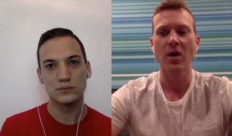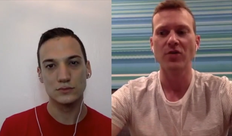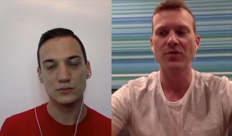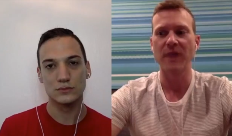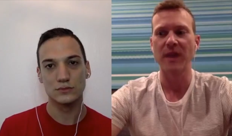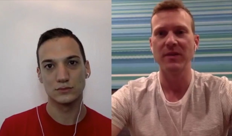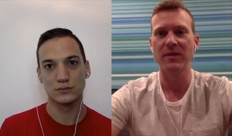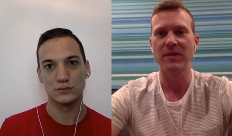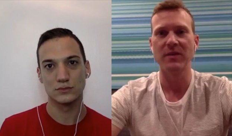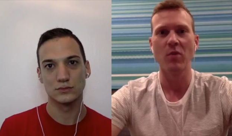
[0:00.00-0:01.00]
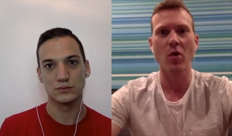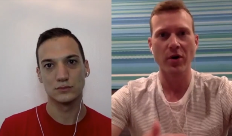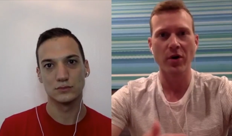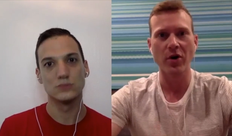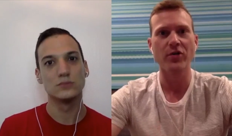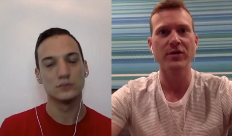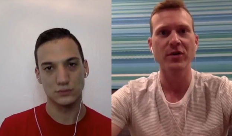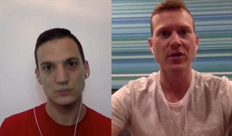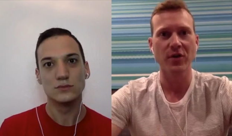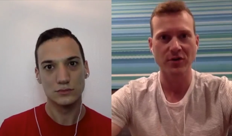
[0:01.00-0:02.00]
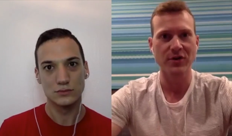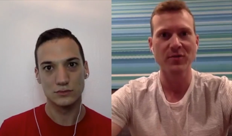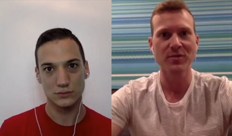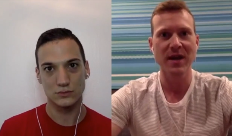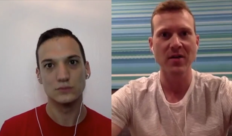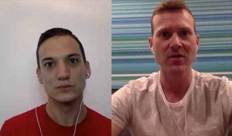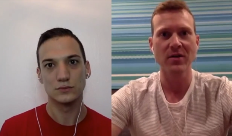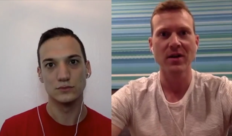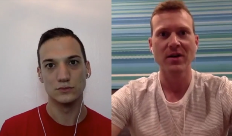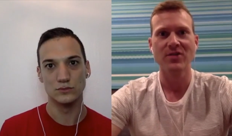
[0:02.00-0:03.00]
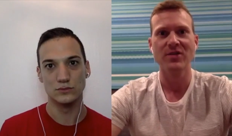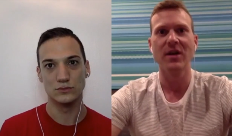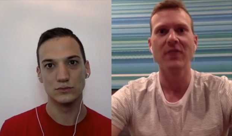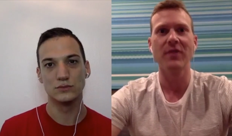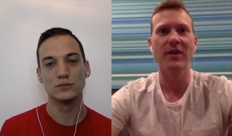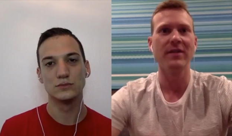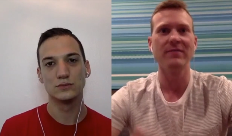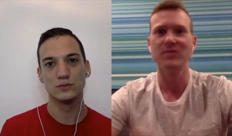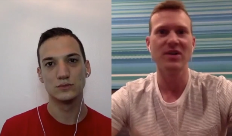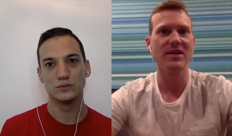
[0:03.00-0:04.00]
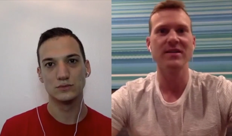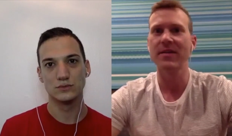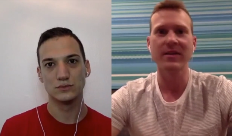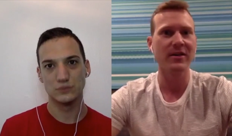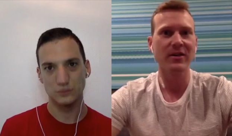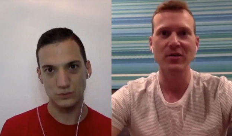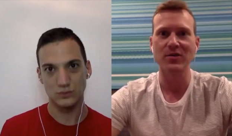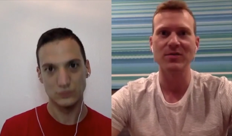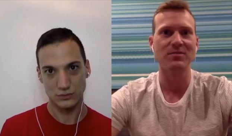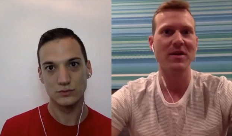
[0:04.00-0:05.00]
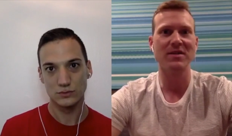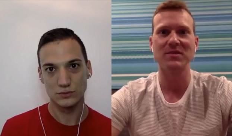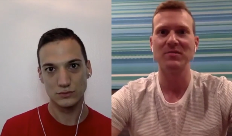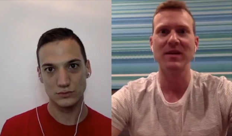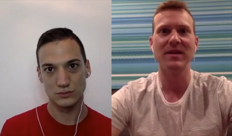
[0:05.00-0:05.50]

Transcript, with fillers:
Speaker 1: her gymnastics being more on her ter- her terms now. She's not afraid. She has nothing to lose. It's